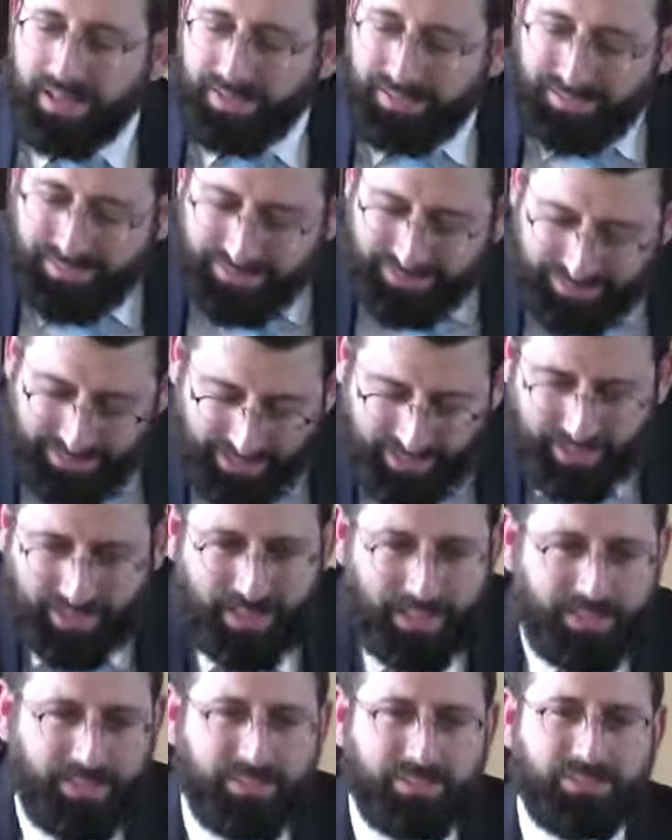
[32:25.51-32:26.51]
Steady
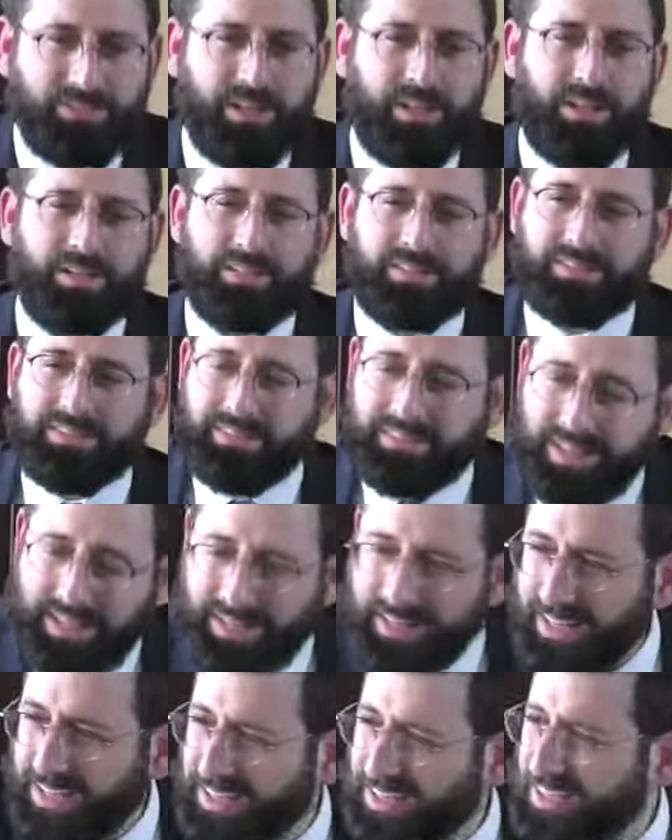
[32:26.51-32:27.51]
like the sun.
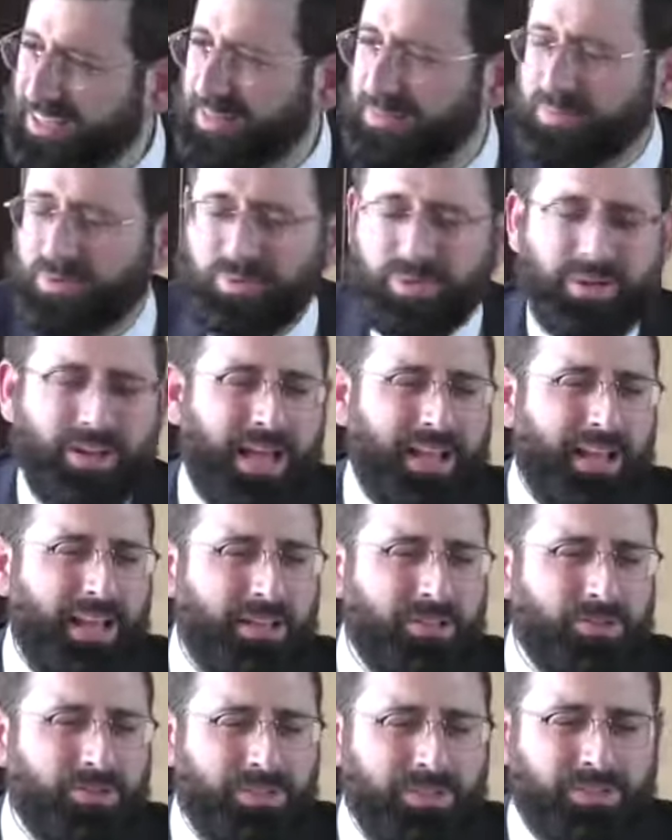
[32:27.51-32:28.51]
Steady like. What do I got
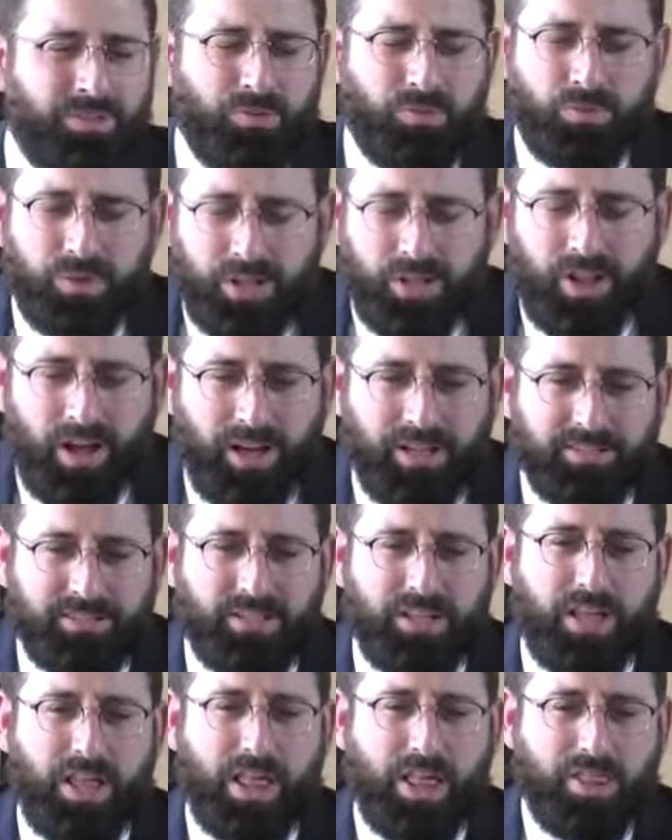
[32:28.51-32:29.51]
to do with the sun? Realize
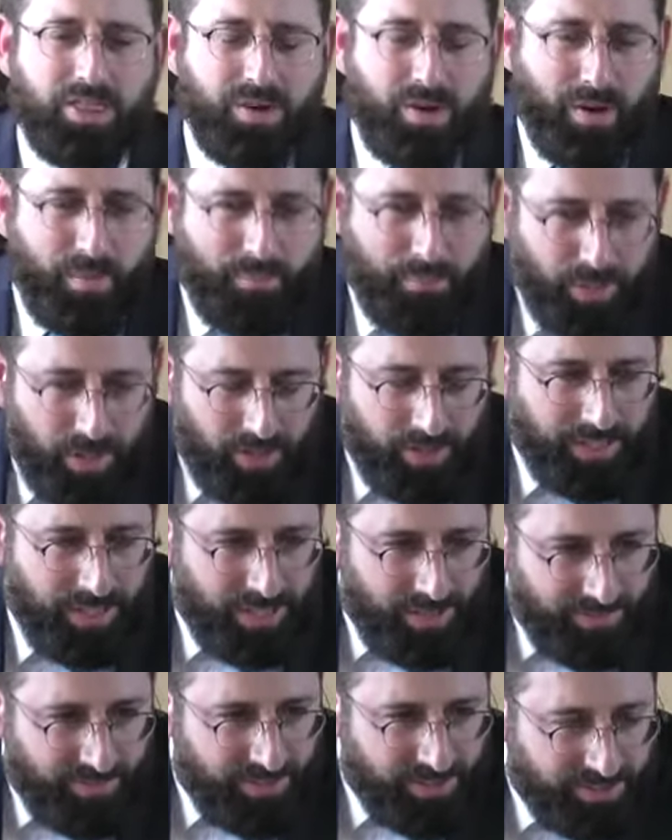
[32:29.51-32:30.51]
the ability
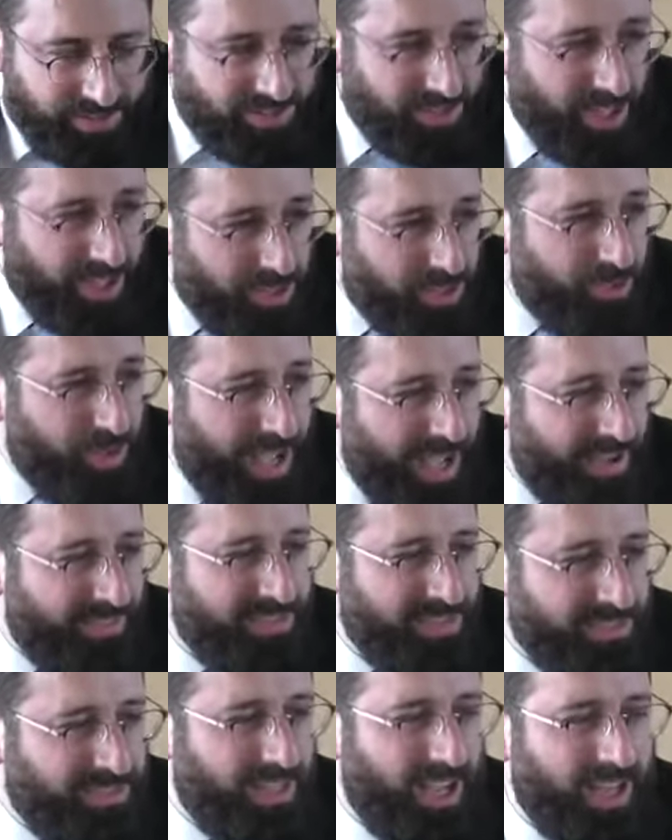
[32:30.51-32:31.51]
of the sun you have
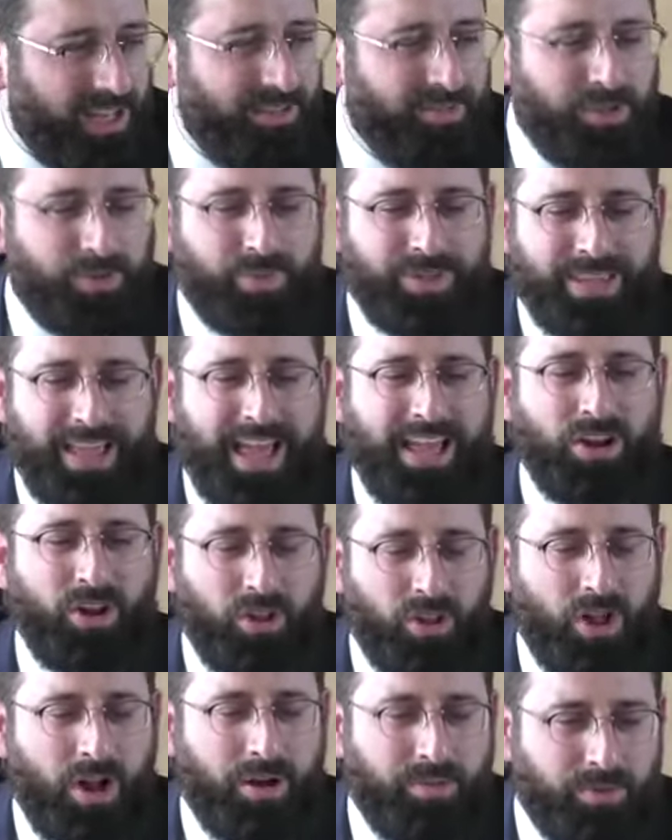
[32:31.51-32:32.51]
inside of you. When that
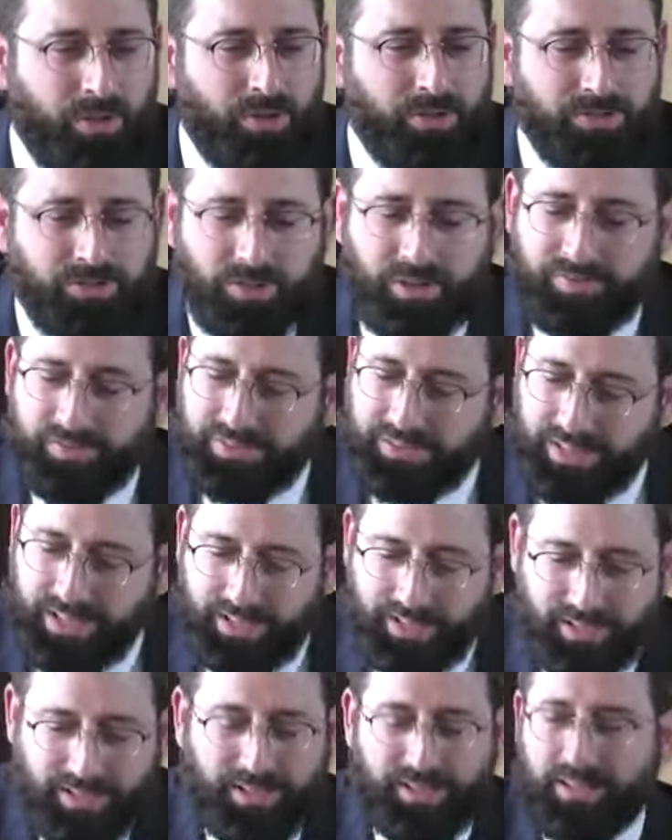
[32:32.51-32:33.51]
alarm goes off, you
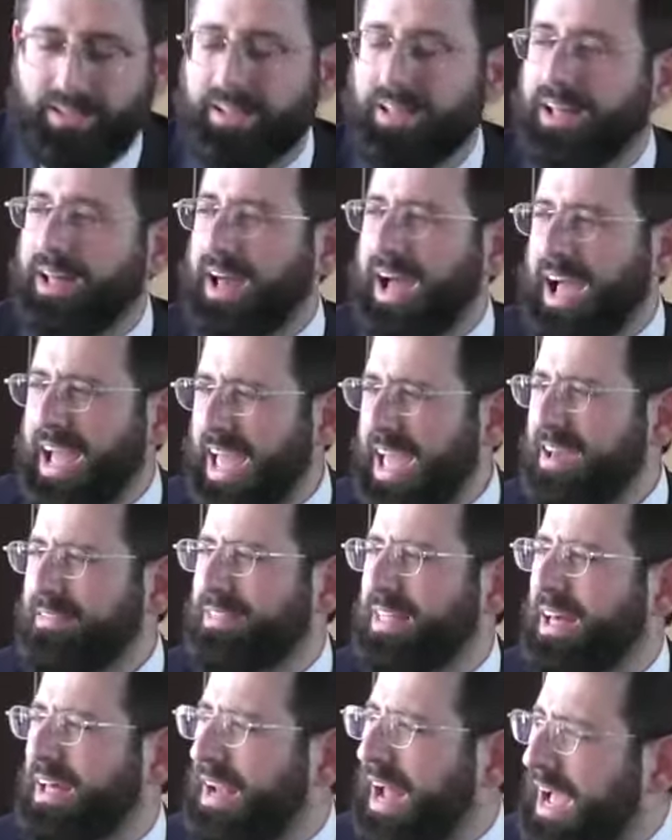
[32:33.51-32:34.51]
say, "I have
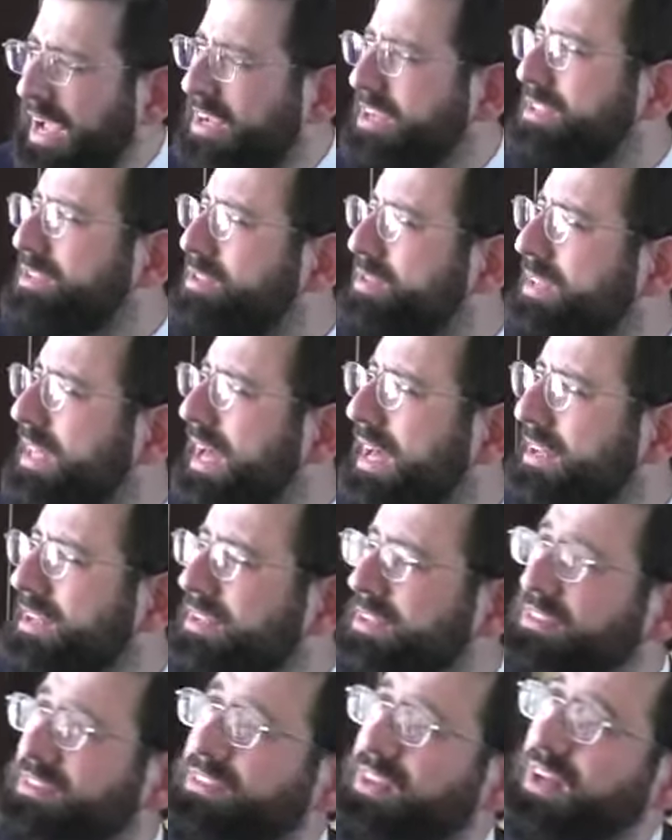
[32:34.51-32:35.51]
that. I could do that."
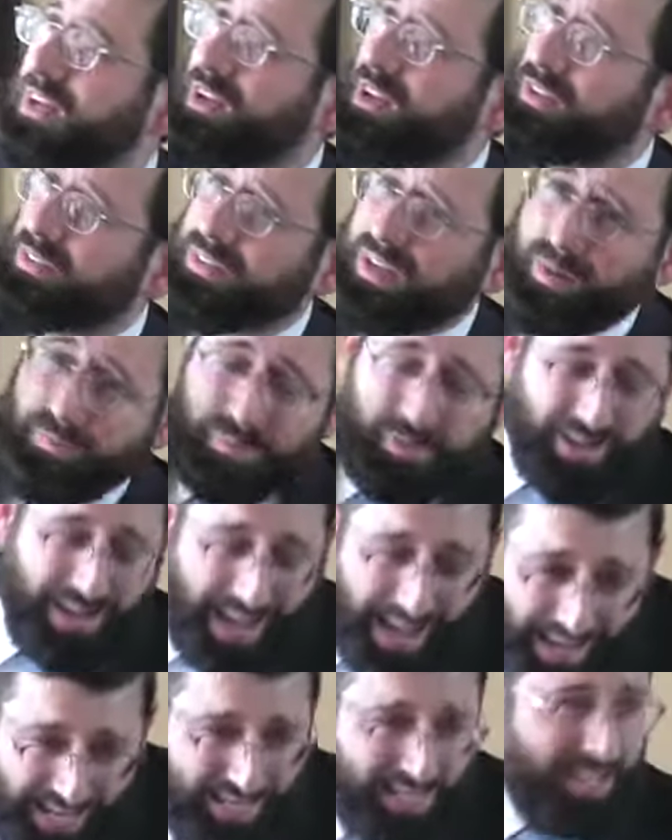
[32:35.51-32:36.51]
The sun goes up.
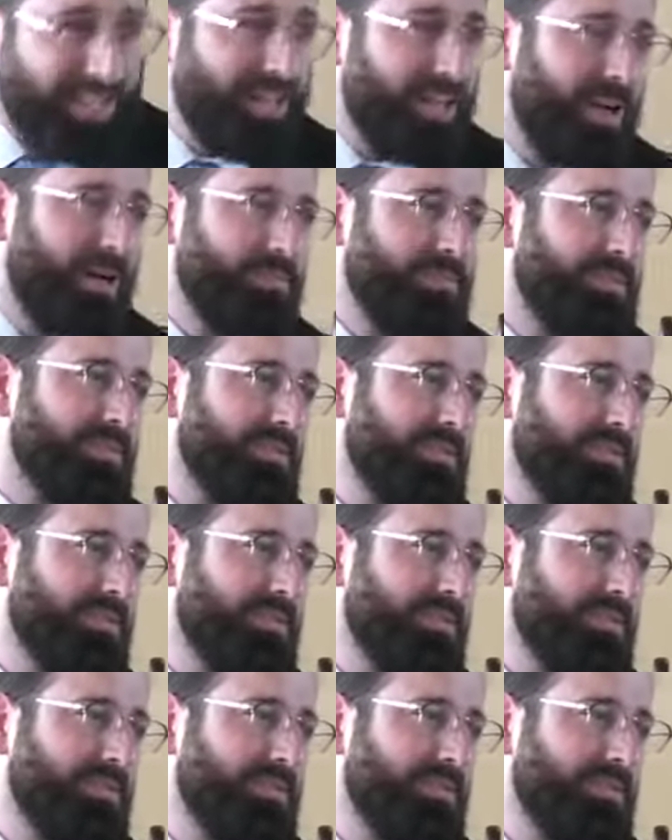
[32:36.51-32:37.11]
I get up.